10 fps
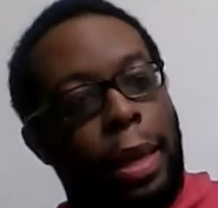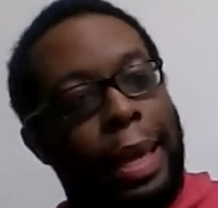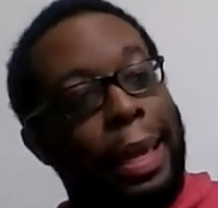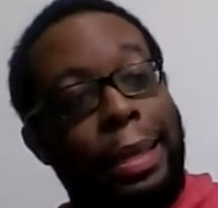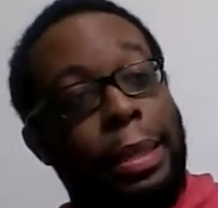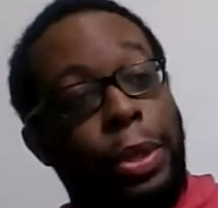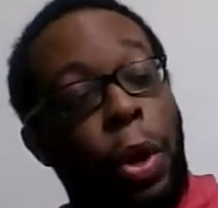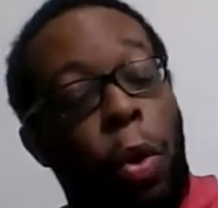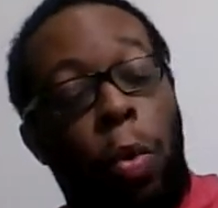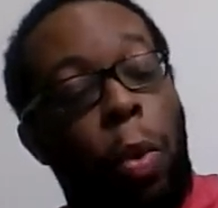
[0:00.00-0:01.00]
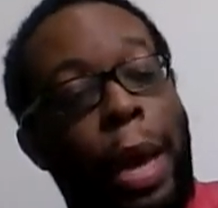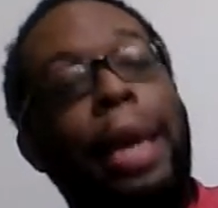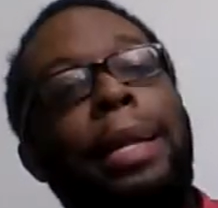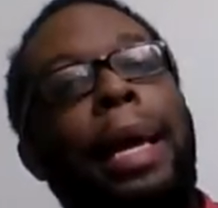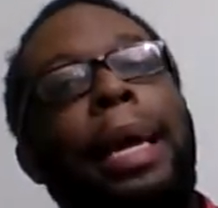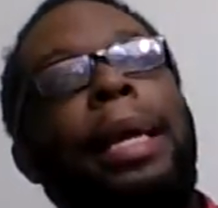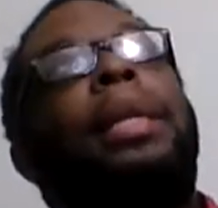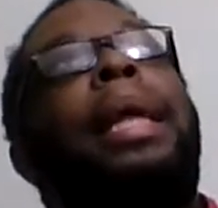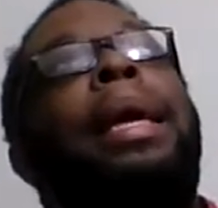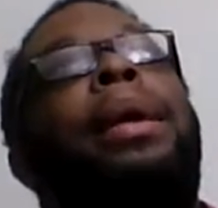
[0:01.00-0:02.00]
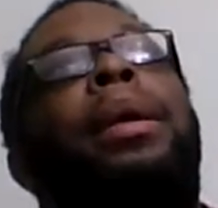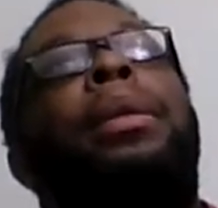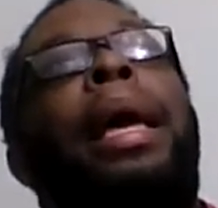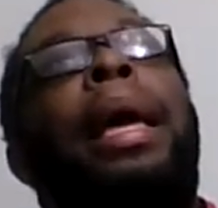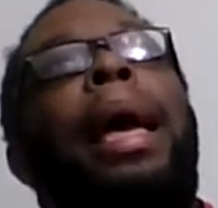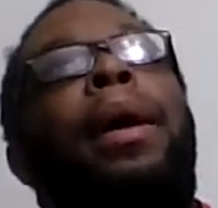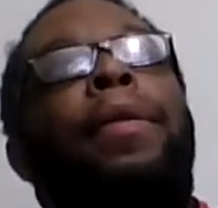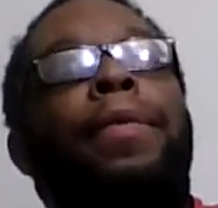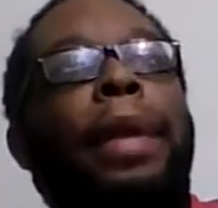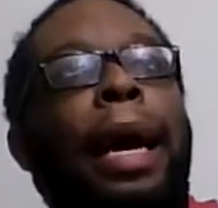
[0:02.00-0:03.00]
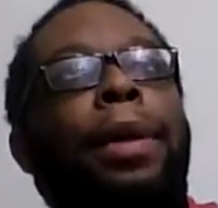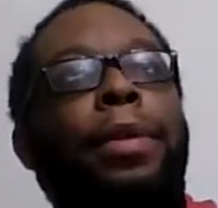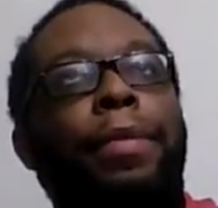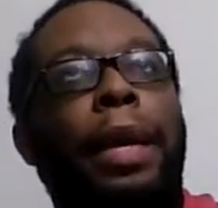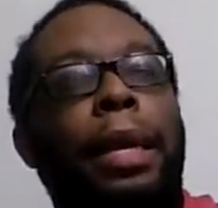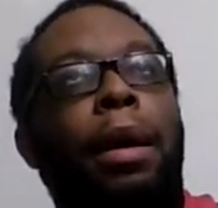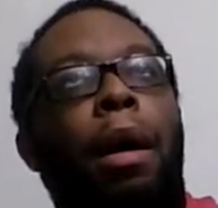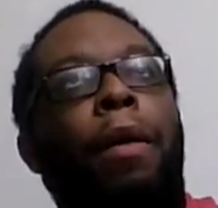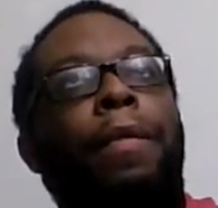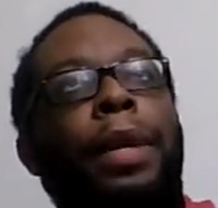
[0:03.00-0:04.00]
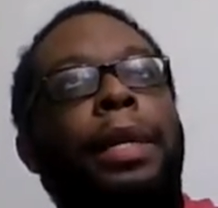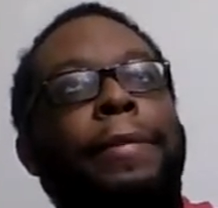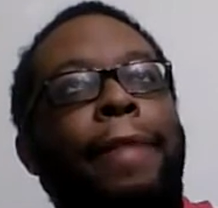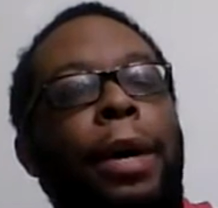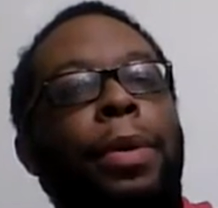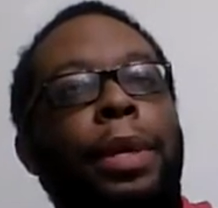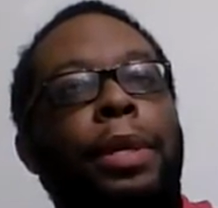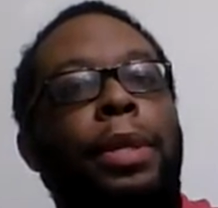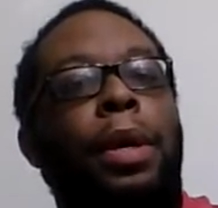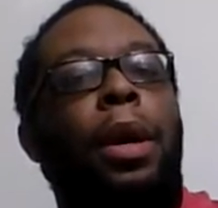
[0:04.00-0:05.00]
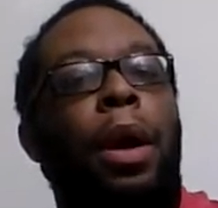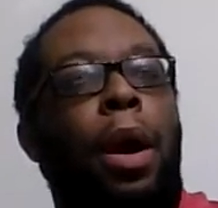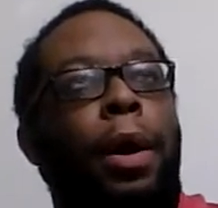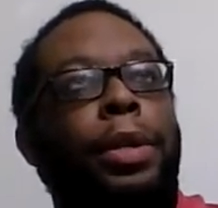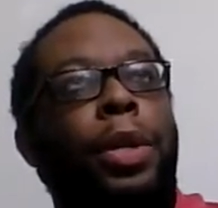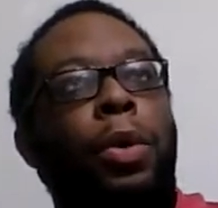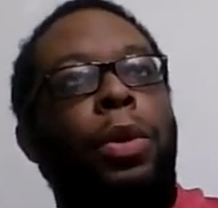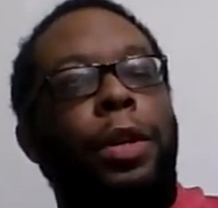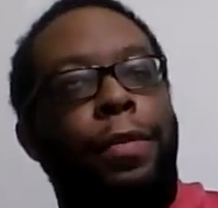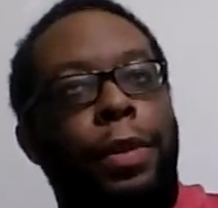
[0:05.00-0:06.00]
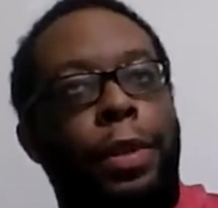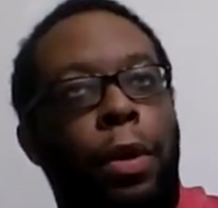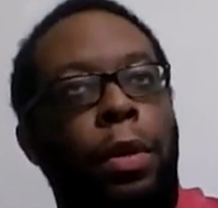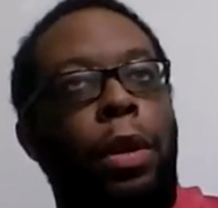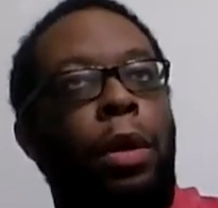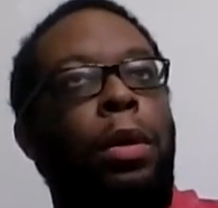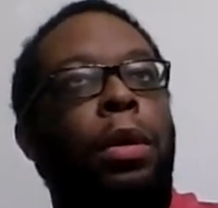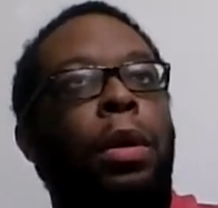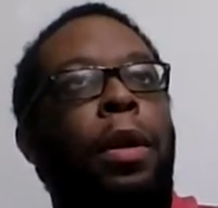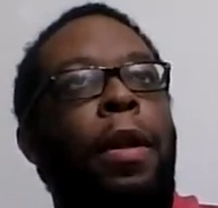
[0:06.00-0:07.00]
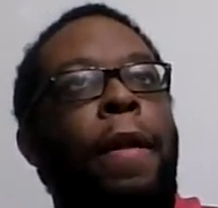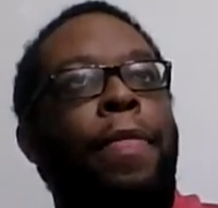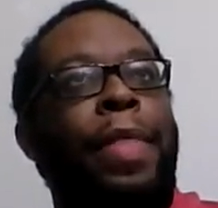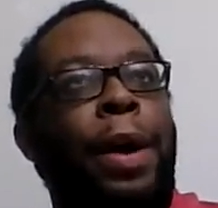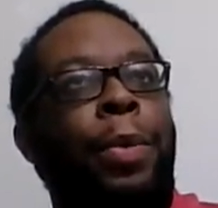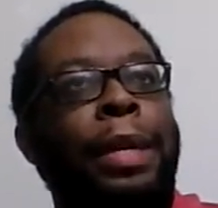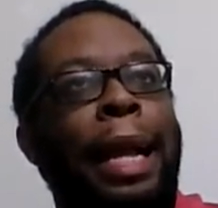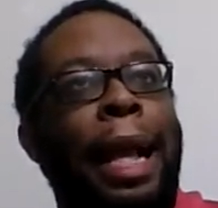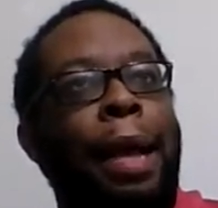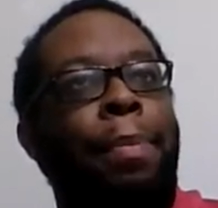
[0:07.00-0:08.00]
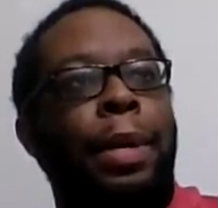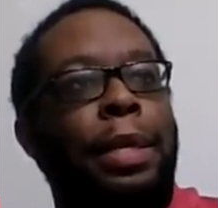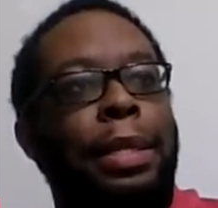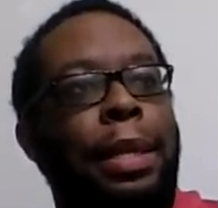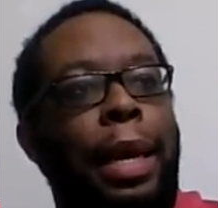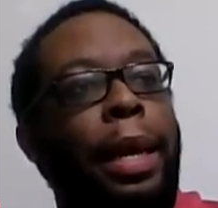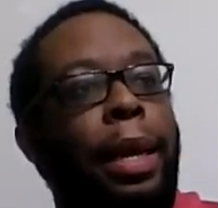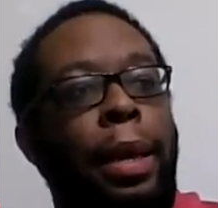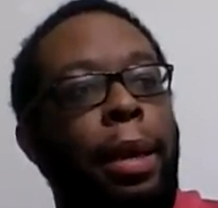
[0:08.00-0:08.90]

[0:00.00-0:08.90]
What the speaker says: it's no way like they have cultivated off of this Falcons are chokers for so long that when it happens, it's like,